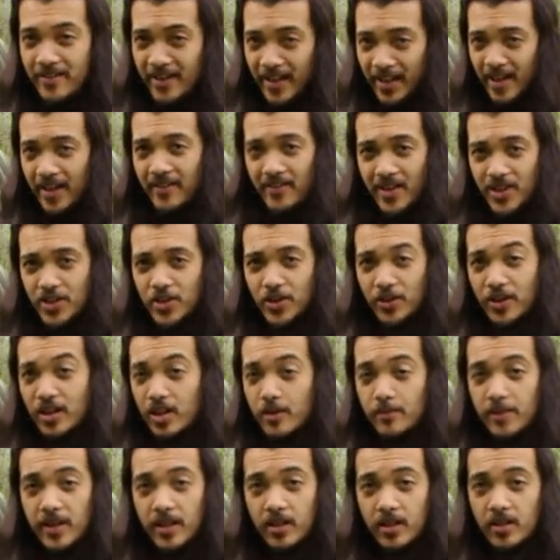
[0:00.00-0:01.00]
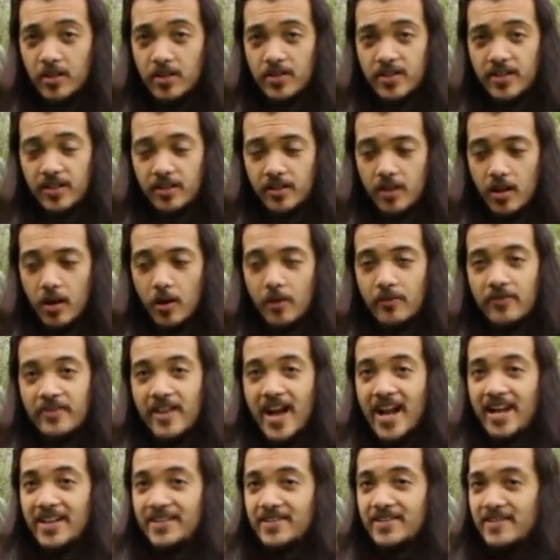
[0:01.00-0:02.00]
thinking that you're going to be good to go.
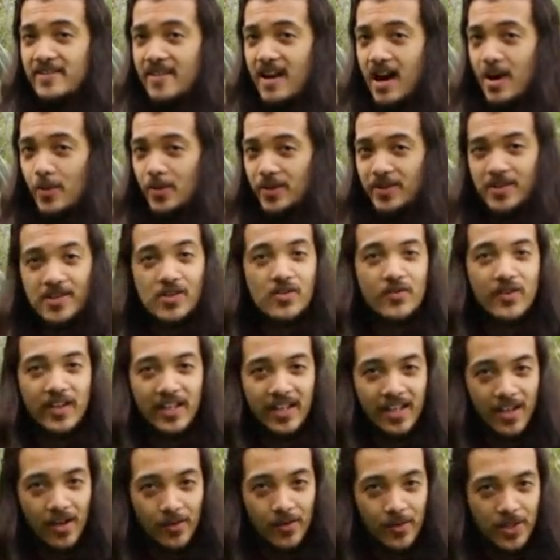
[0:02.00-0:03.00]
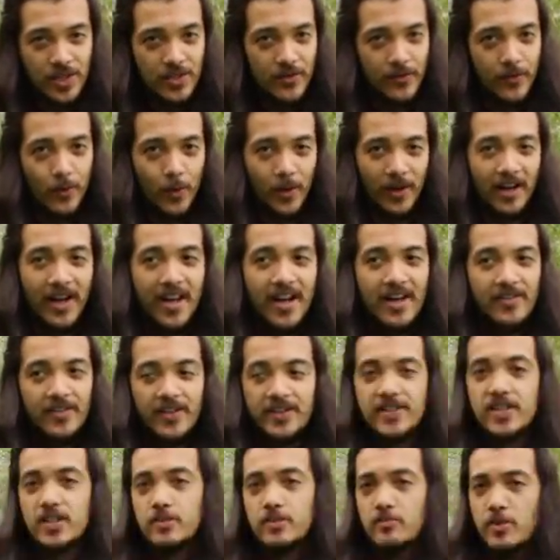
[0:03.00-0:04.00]
That is not what this video is for.
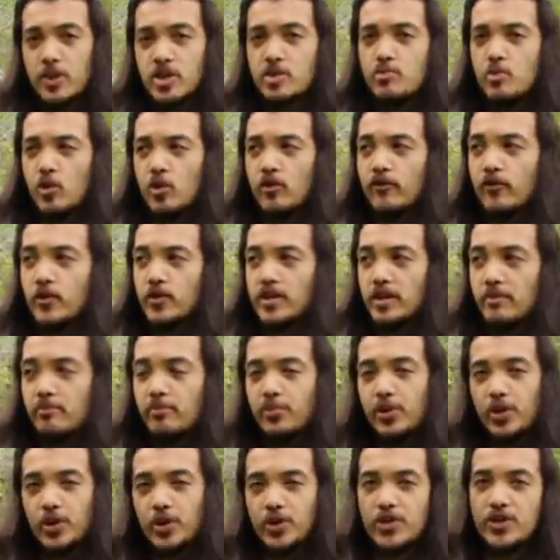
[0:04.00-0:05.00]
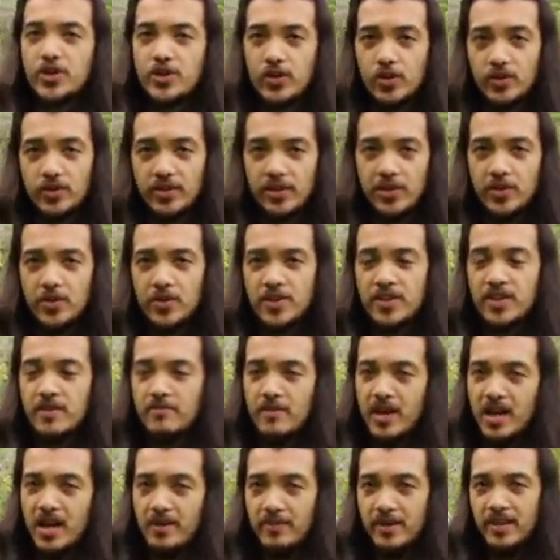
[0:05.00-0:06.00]
This is much more for the personal use,
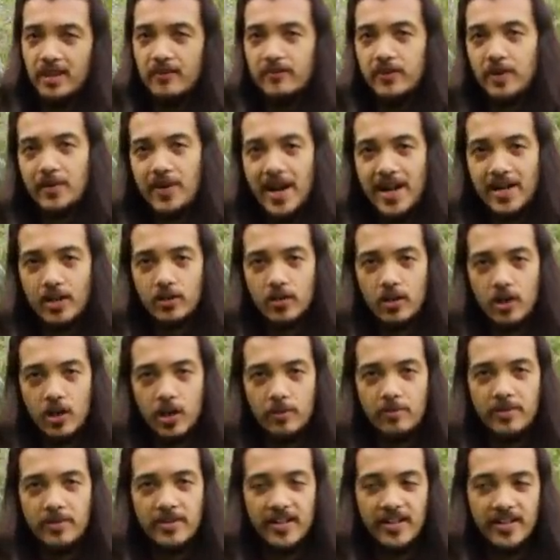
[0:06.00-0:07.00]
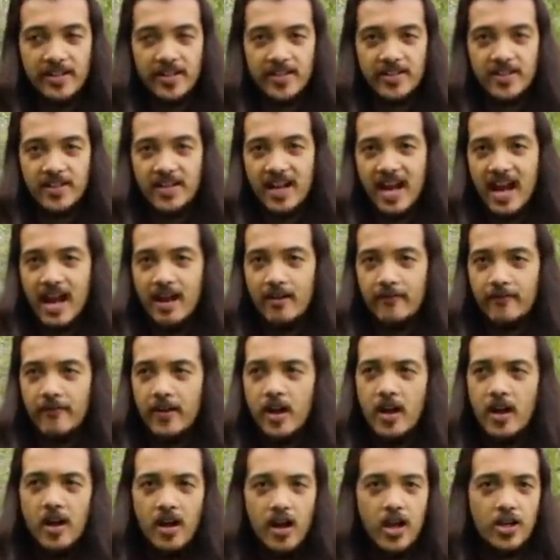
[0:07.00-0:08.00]
maybe if you're at a LARP that doesn't have
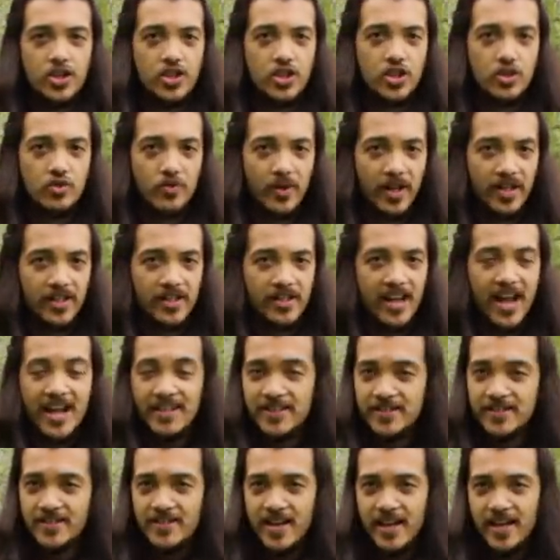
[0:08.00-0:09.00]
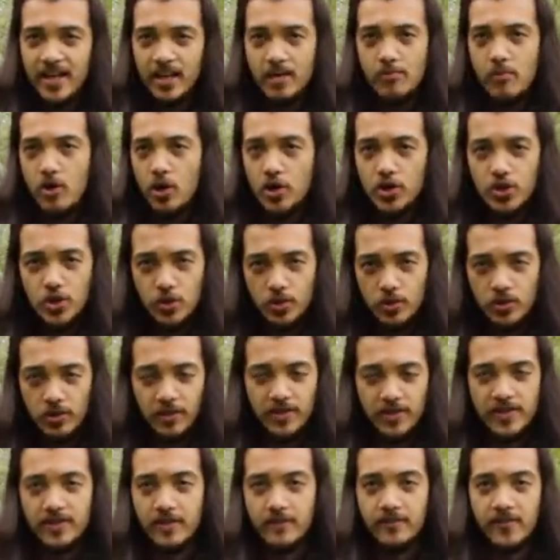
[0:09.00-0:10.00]
a strict aesthetic marshal
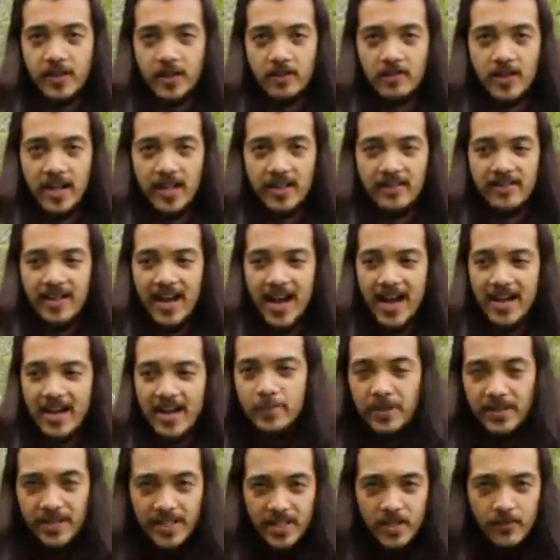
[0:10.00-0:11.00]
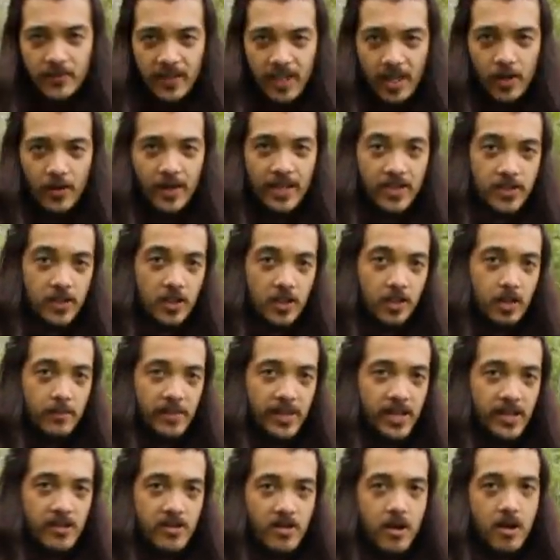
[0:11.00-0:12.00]
or something like that. But this video is going to
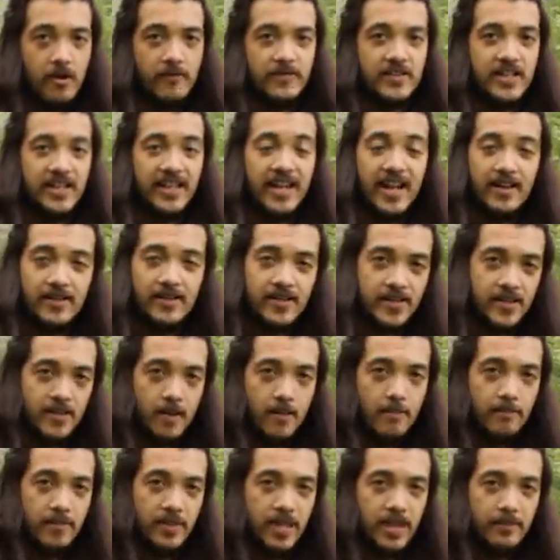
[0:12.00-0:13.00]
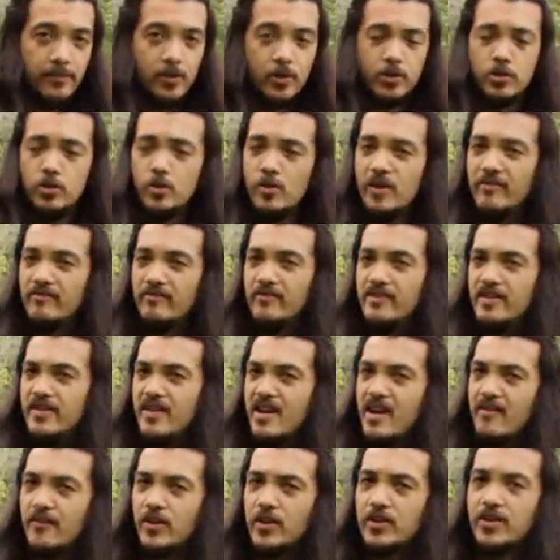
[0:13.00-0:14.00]
be enough to get some people who have
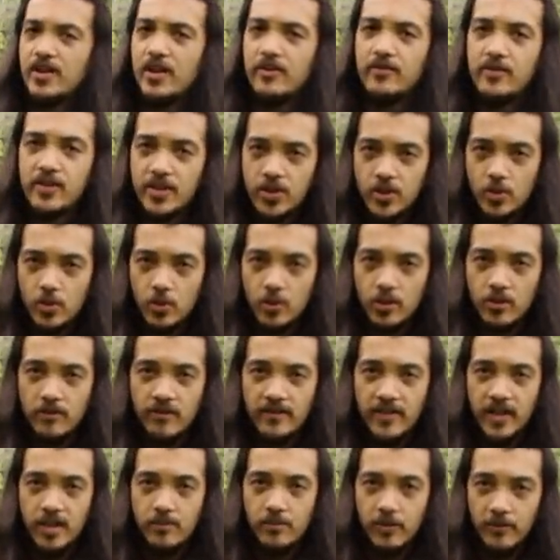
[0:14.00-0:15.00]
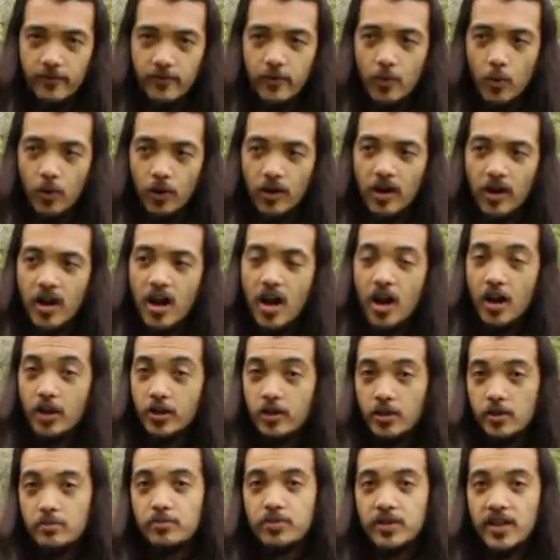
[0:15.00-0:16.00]
never done this sort of thing before a
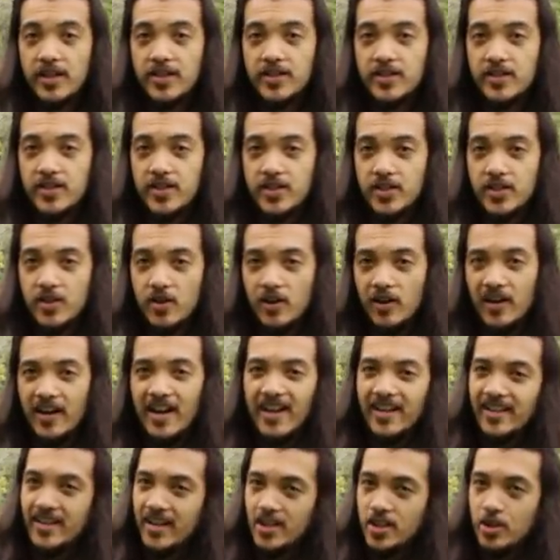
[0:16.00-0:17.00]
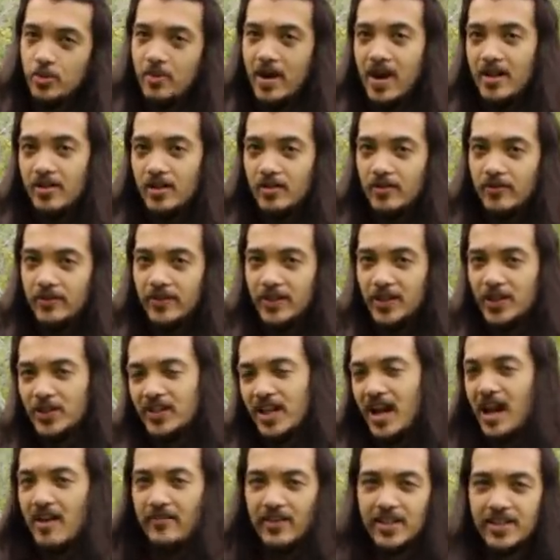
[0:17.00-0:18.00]
good place to start, get you out in the
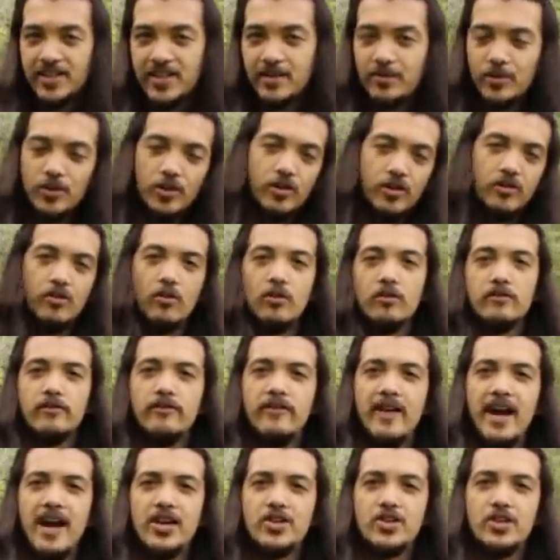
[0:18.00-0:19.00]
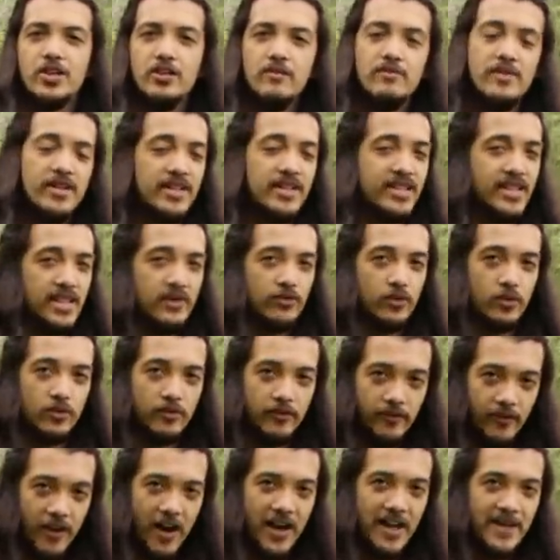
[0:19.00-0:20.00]
field having some good old-fashioned medieval
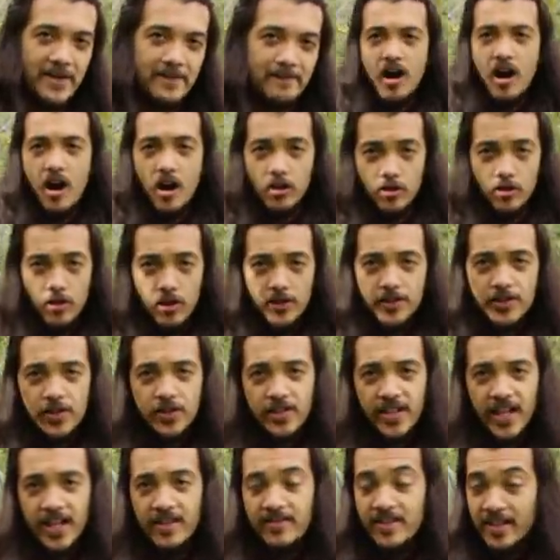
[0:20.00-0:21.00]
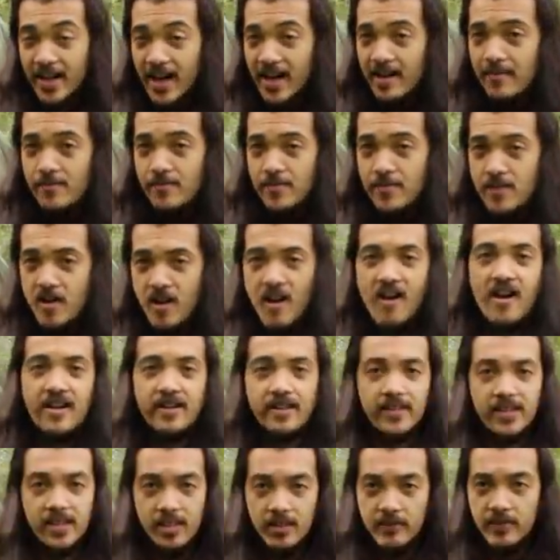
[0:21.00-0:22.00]
fun. I'll also say that I am
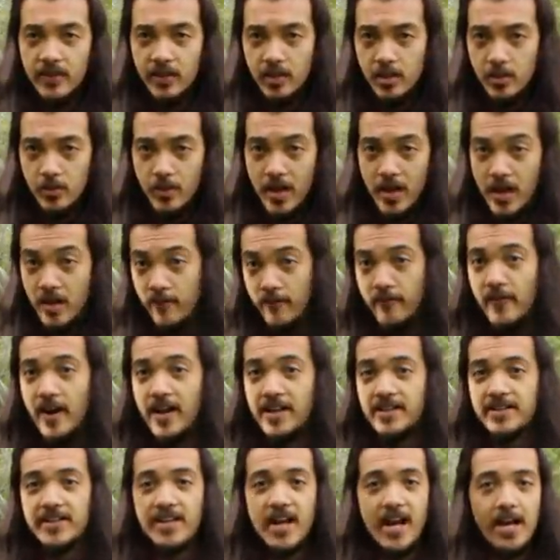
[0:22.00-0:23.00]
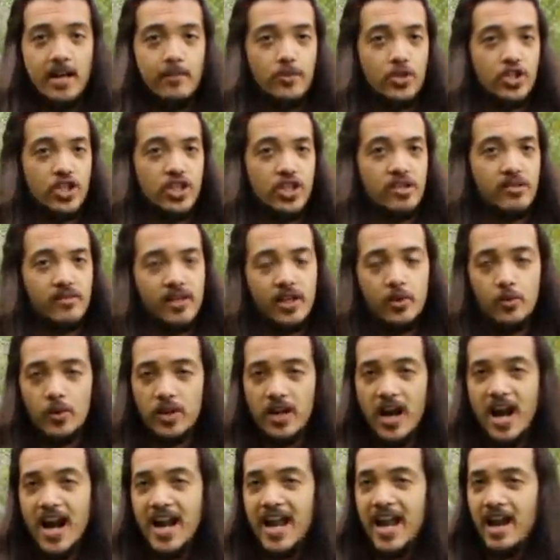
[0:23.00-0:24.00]
not giving you advice. I am sharing
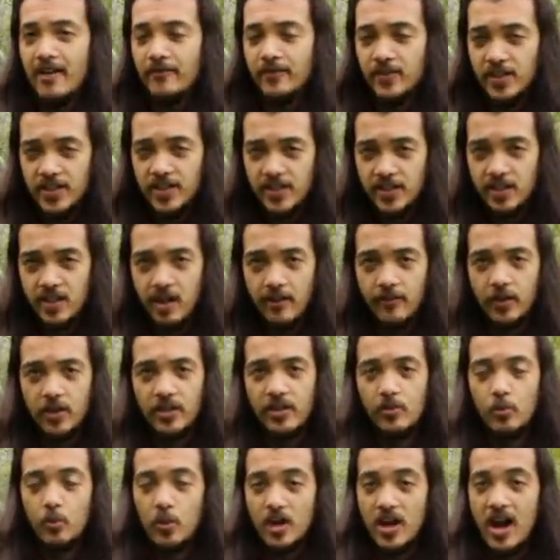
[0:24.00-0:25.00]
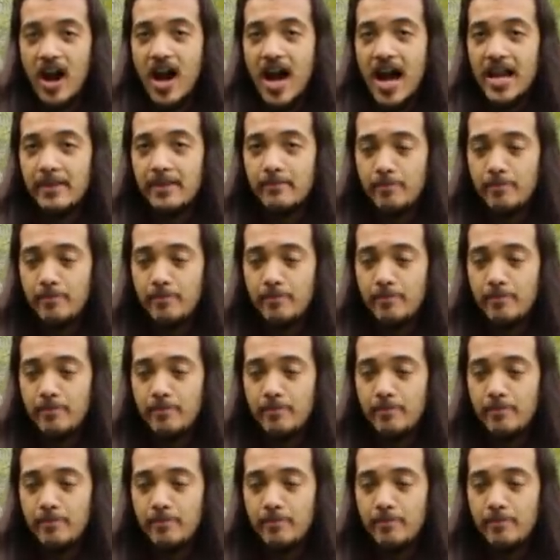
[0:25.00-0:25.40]
what I have discovered and what I